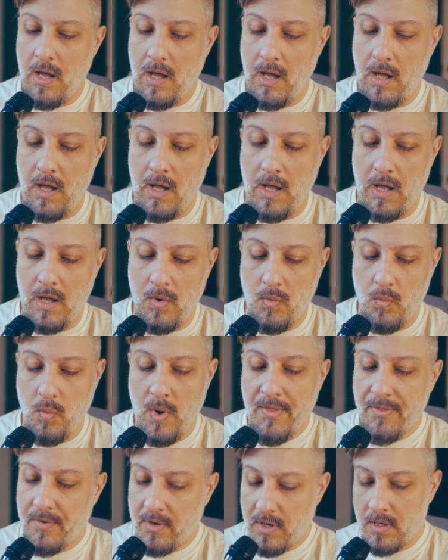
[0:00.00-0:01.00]

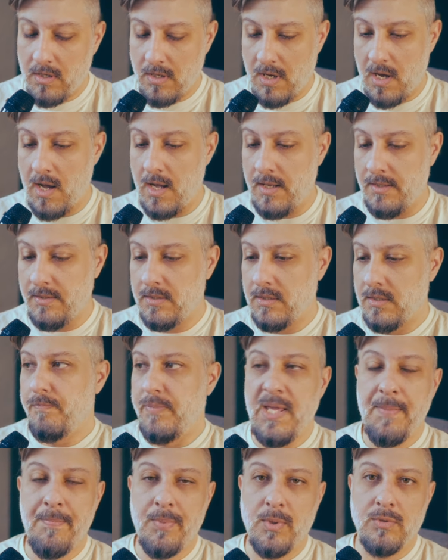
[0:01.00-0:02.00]
whether or not
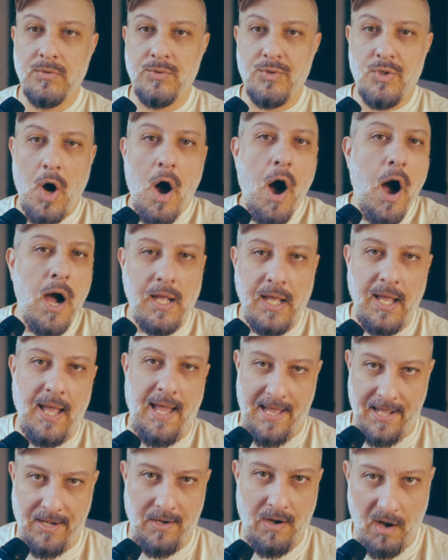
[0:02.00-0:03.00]
people gawk
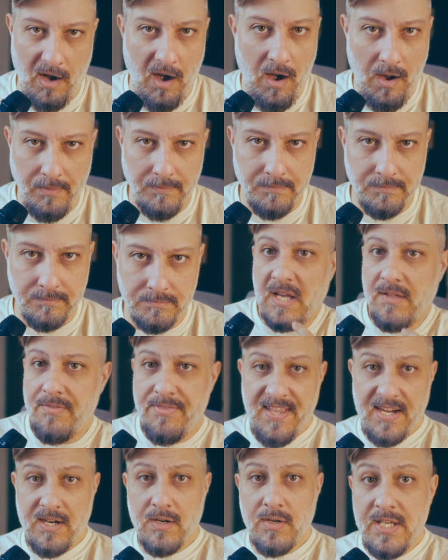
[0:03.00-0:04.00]
at her.
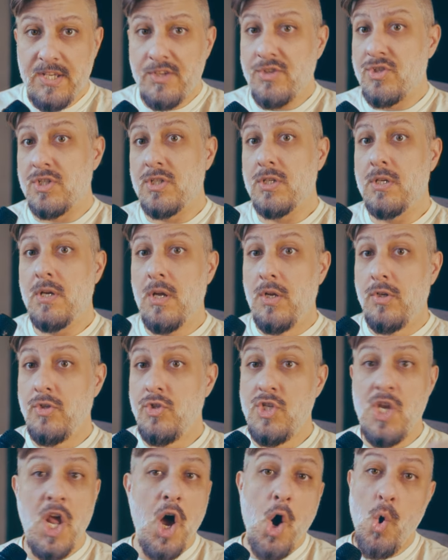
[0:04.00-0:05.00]
There is
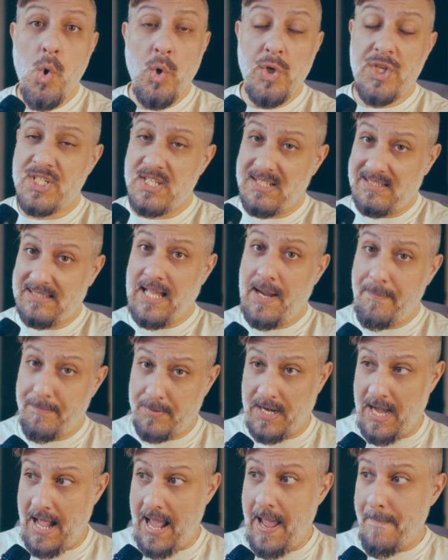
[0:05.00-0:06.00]
no
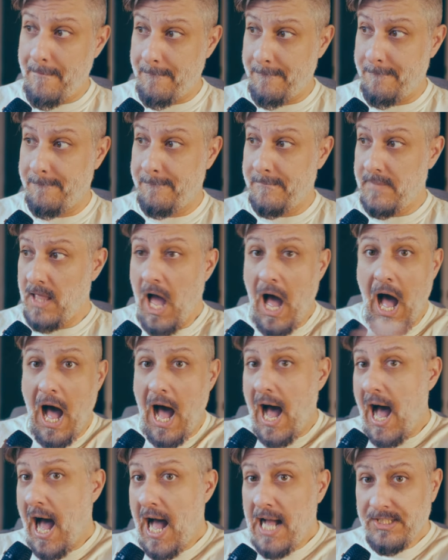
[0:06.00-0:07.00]
celebrity,
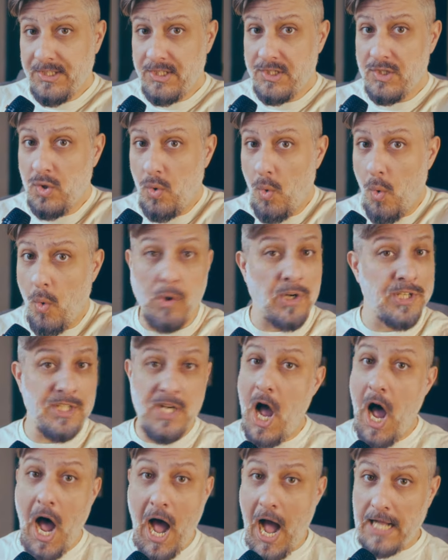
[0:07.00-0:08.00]
hot or
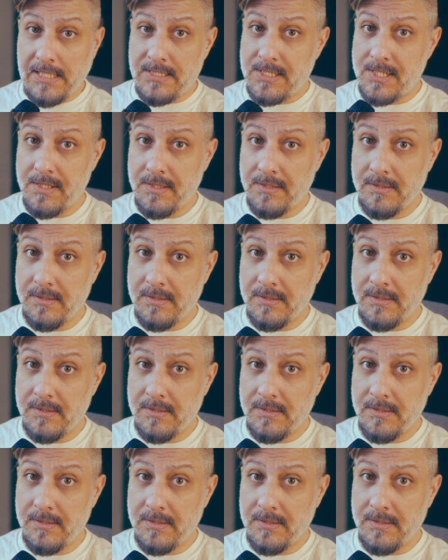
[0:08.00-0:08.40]
not,